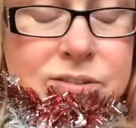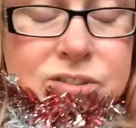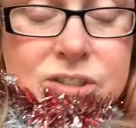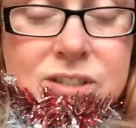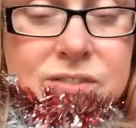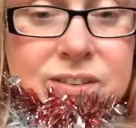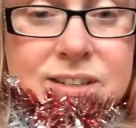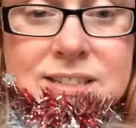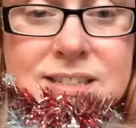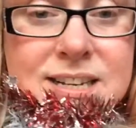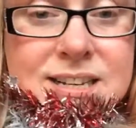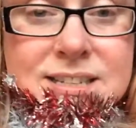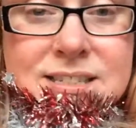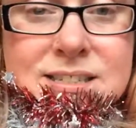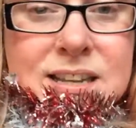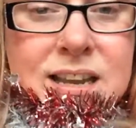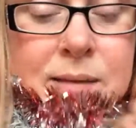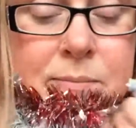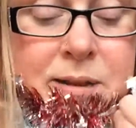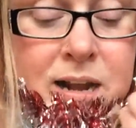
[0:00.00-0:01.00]
was just
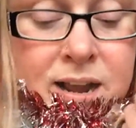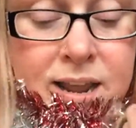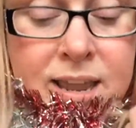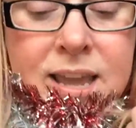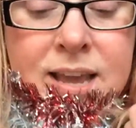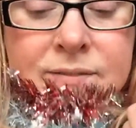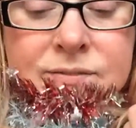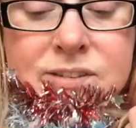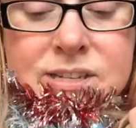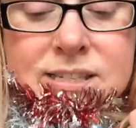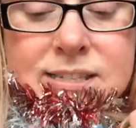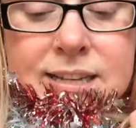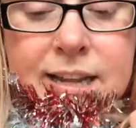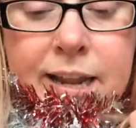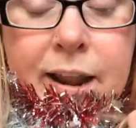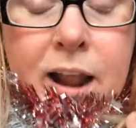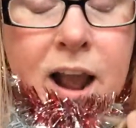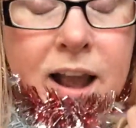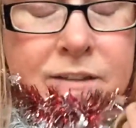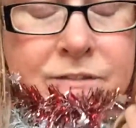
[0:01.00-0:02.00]
fantastic. I mean, I have to
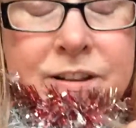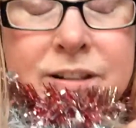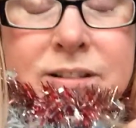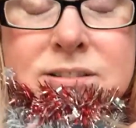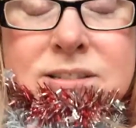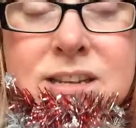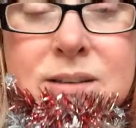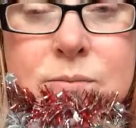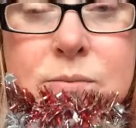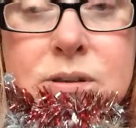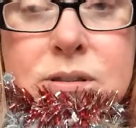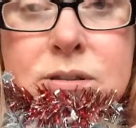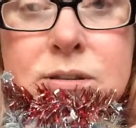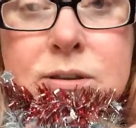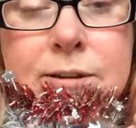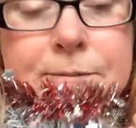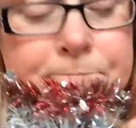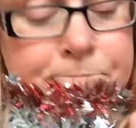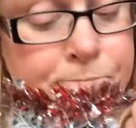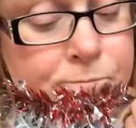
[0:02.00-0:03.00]
say, I felt it with
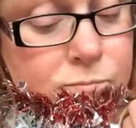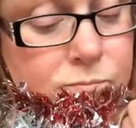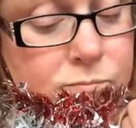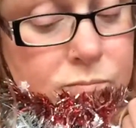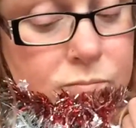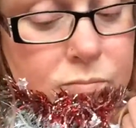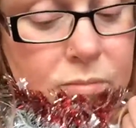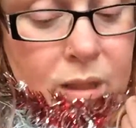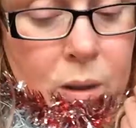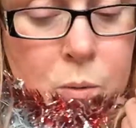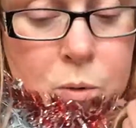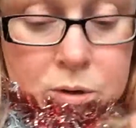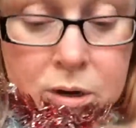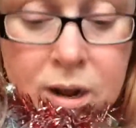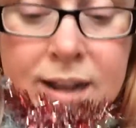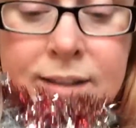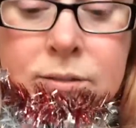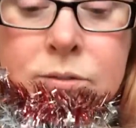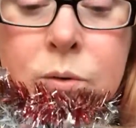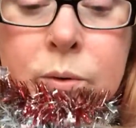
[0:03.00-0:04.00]
you. When
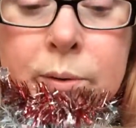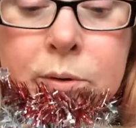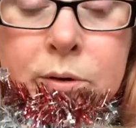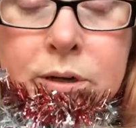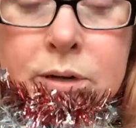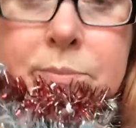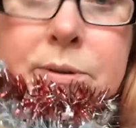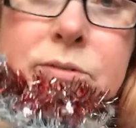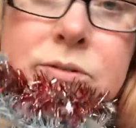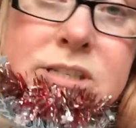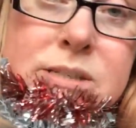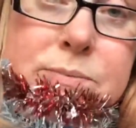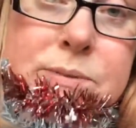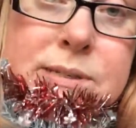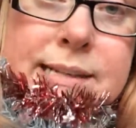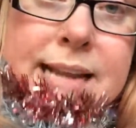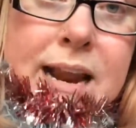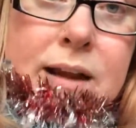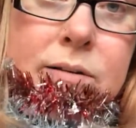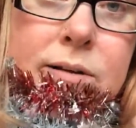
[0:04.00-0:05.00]
I thought we were going to be
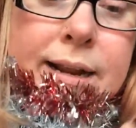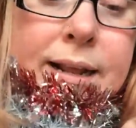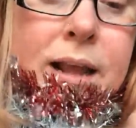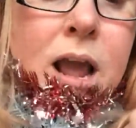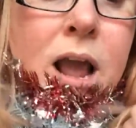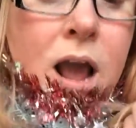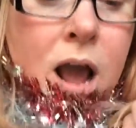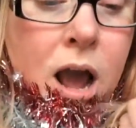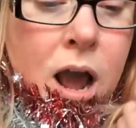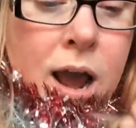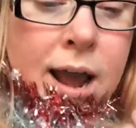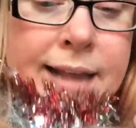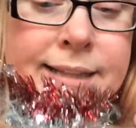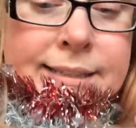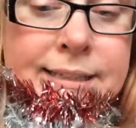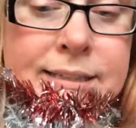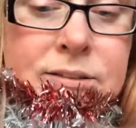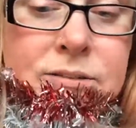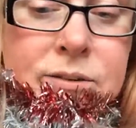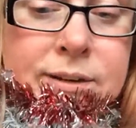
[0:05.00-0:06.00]
Christmas caroling, I
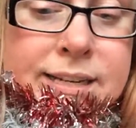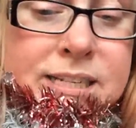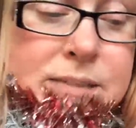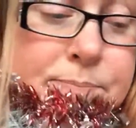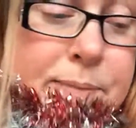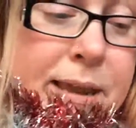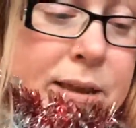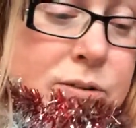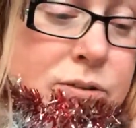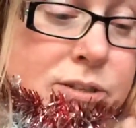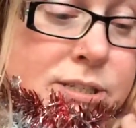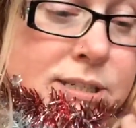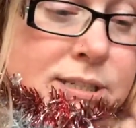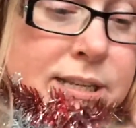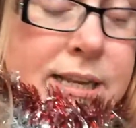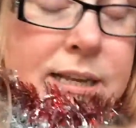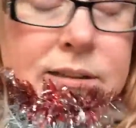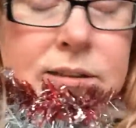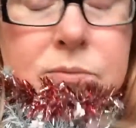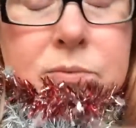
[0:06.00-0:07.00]
did not expect you to
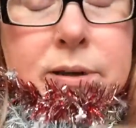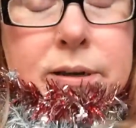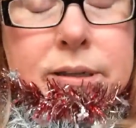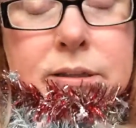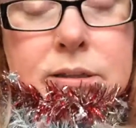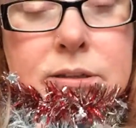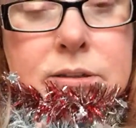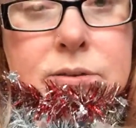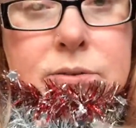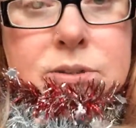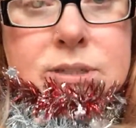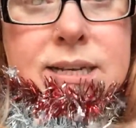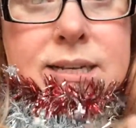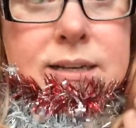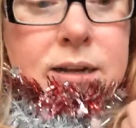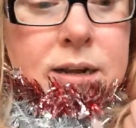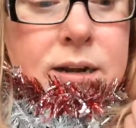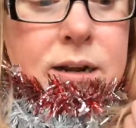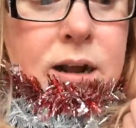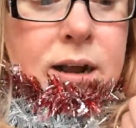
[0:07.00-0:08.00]
sing the way that you
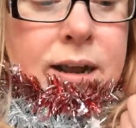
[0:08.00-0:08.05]
did, and